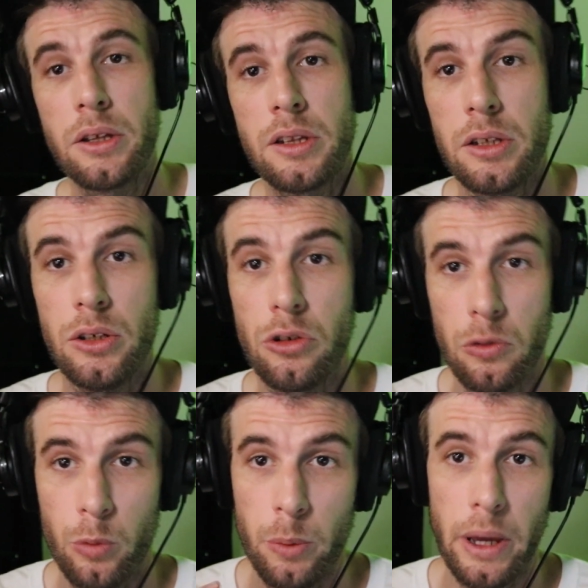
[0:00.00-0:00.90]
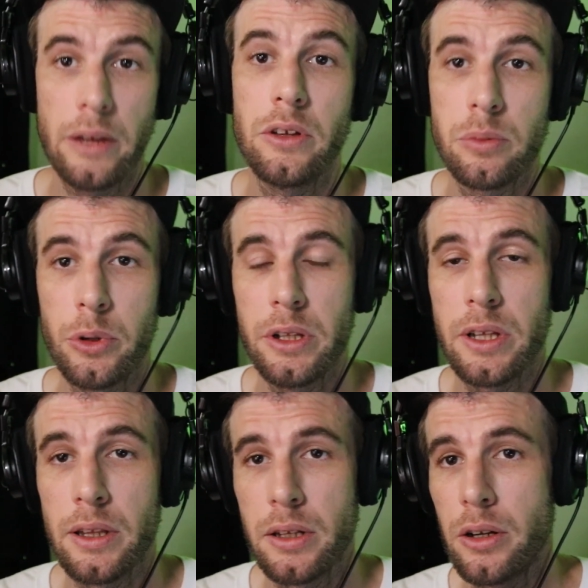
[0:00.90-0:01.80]
you can see, you can remake these
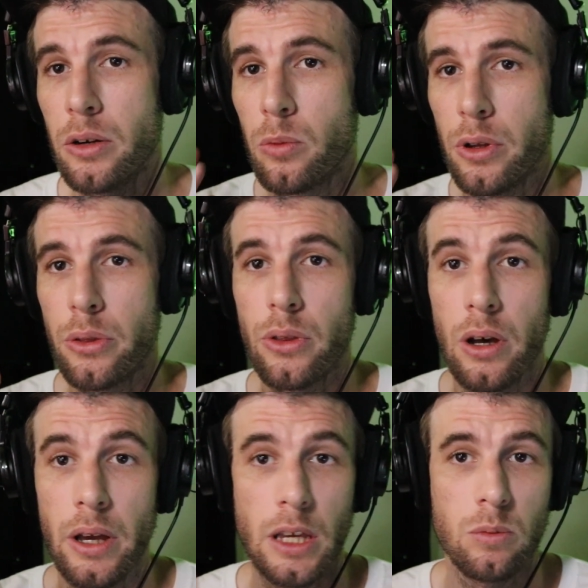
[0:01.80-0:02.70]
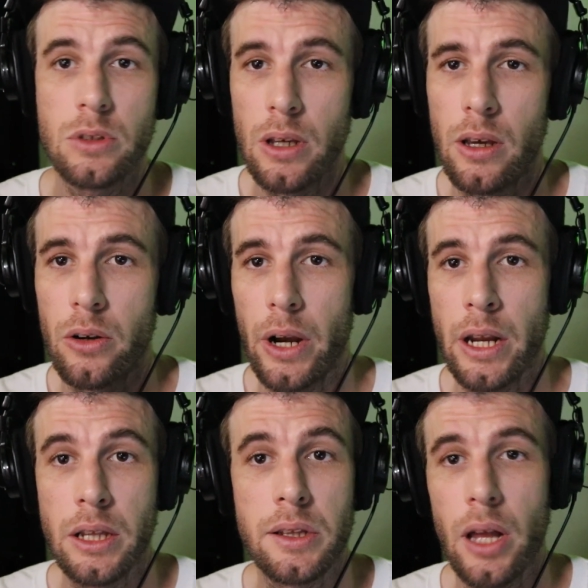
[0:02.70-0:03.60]
presets here with Ableton or
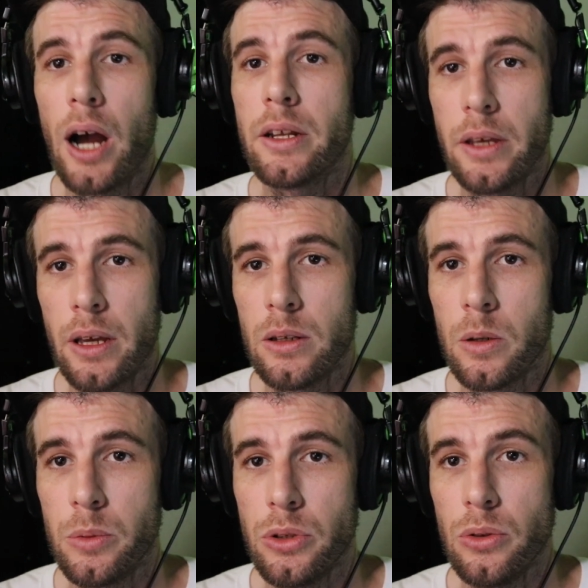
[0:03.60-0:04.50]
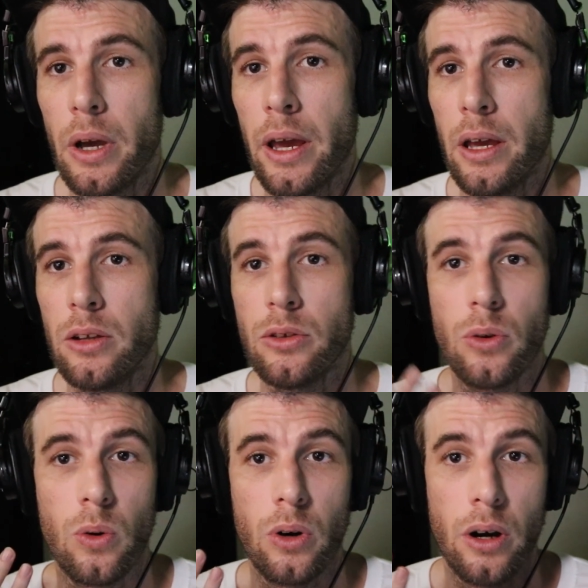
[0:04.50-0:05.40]
any stock DAW and
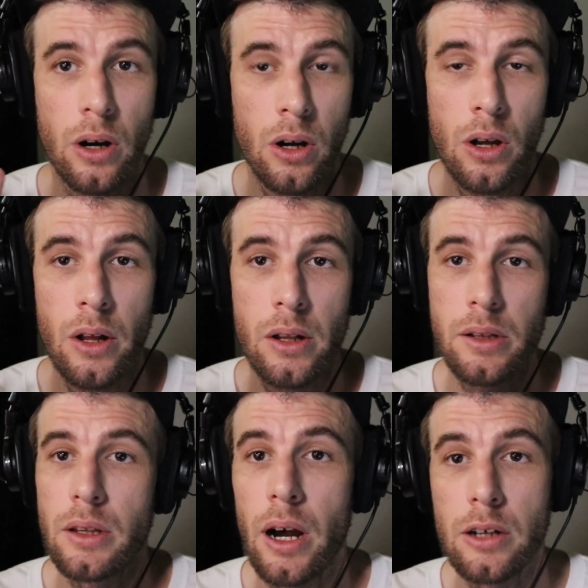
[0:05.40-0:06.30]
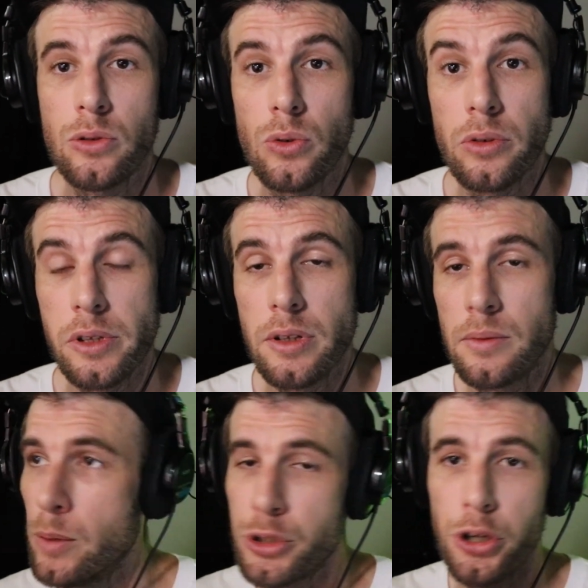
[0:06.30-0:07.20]
your stock tools.
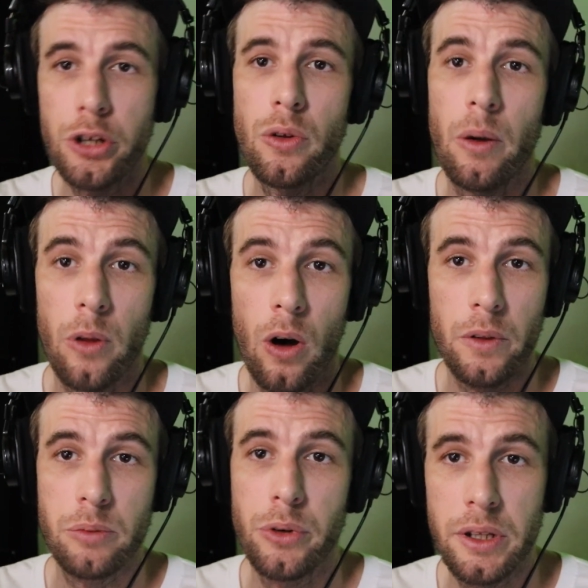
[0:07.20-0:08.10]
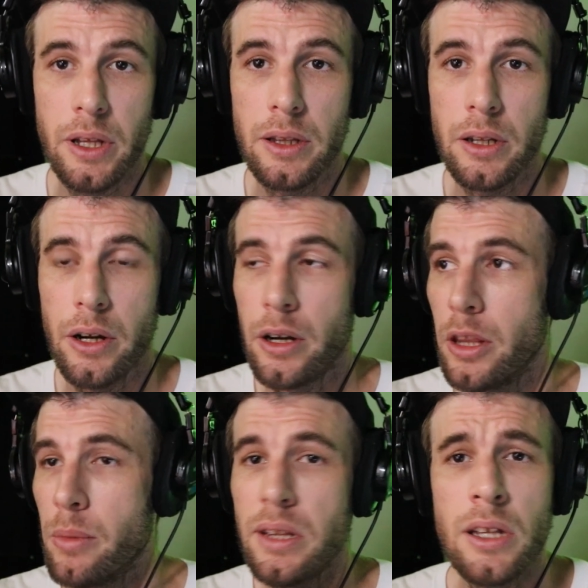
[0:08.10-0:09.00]
I'm sure you can do that with all these presets here.
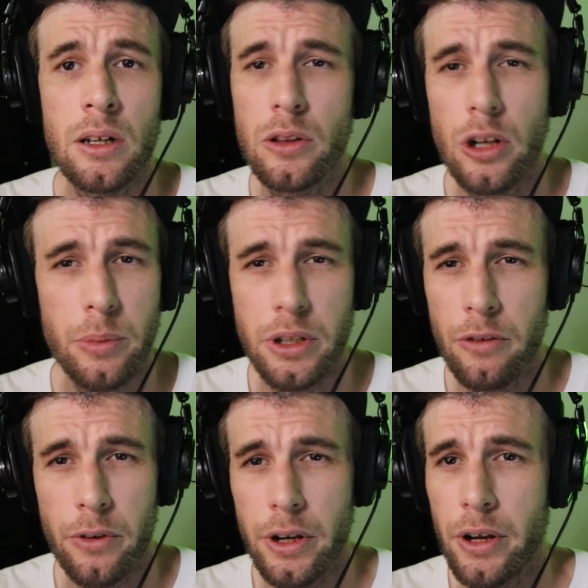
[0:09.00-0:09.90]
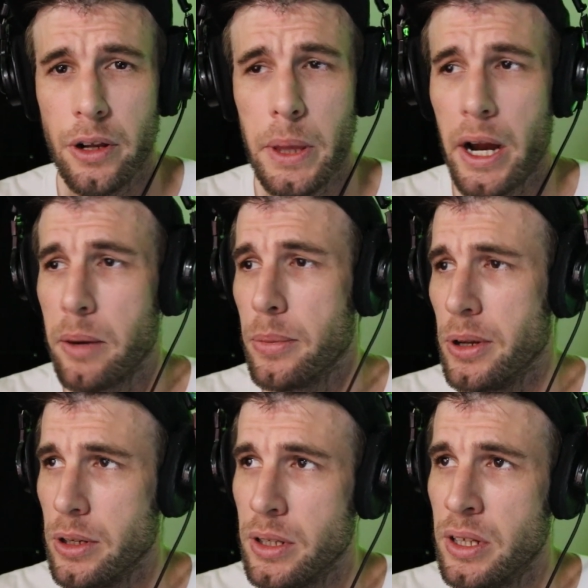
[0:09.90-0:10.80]
They may sound a little bit different here and there,
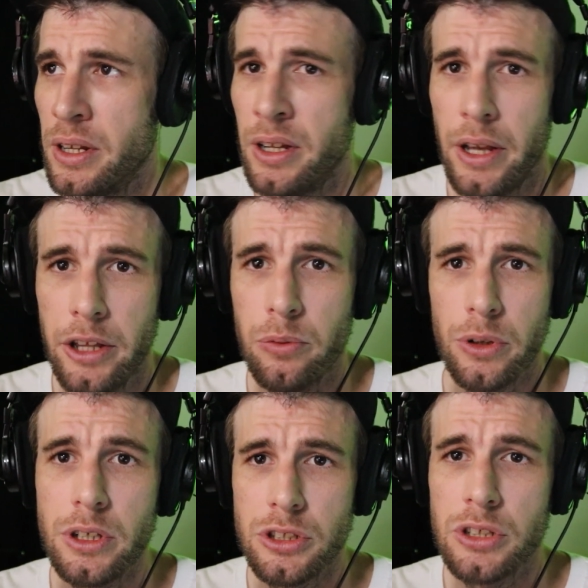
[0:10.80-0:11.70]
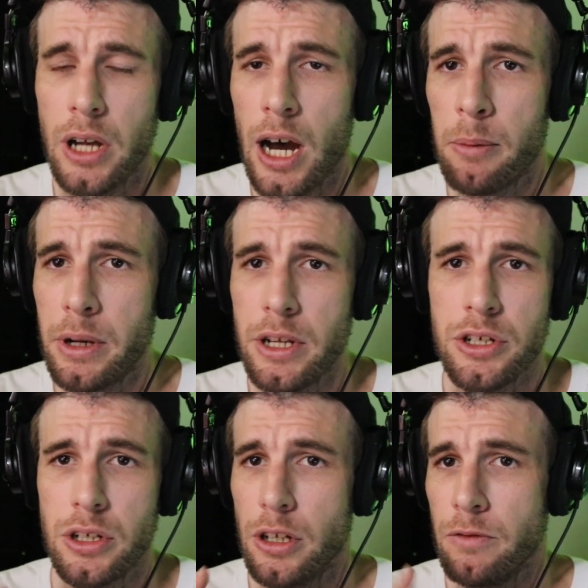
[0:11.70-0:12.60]
but it's really just a
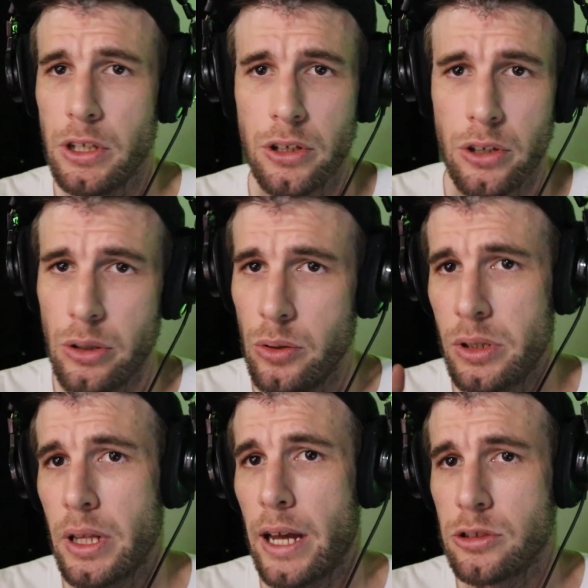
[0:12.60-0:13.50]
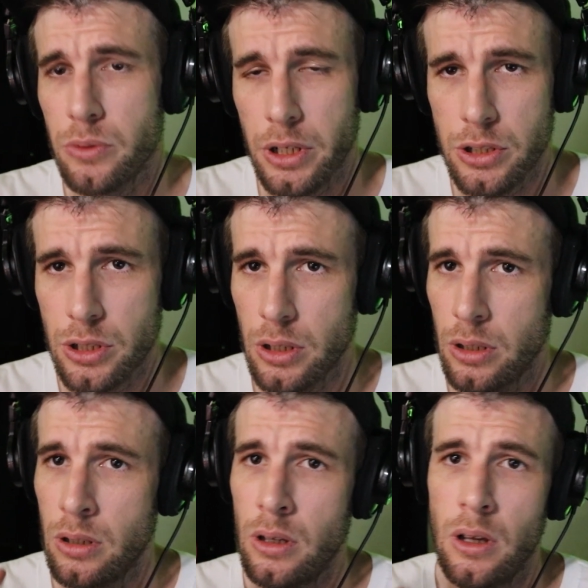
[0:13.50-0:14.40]
combination of EQ,
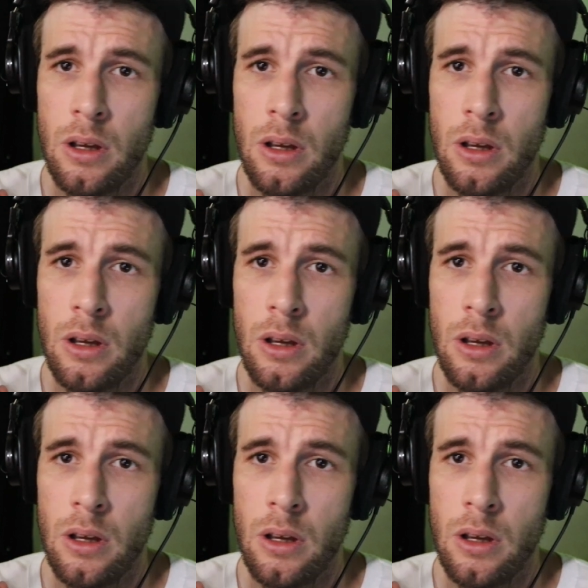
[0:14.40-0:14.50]
saturation,